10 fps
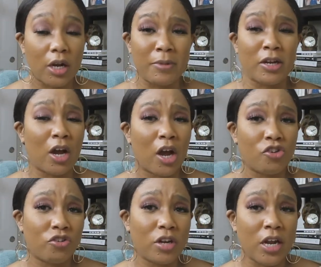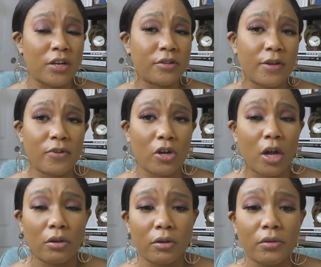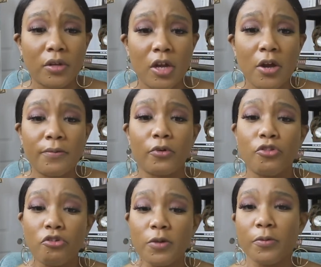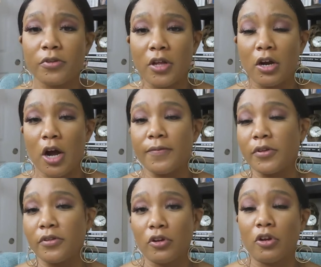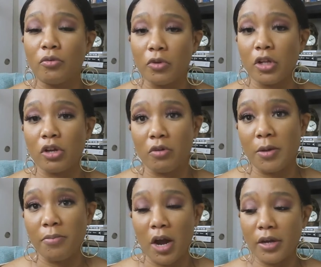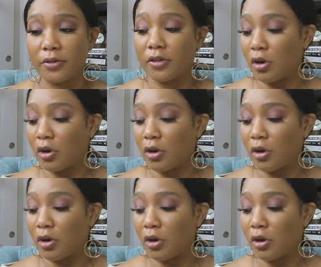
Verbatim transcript: I mean, one hundred eighty-seven dollars for thirty percent off is still a really great price.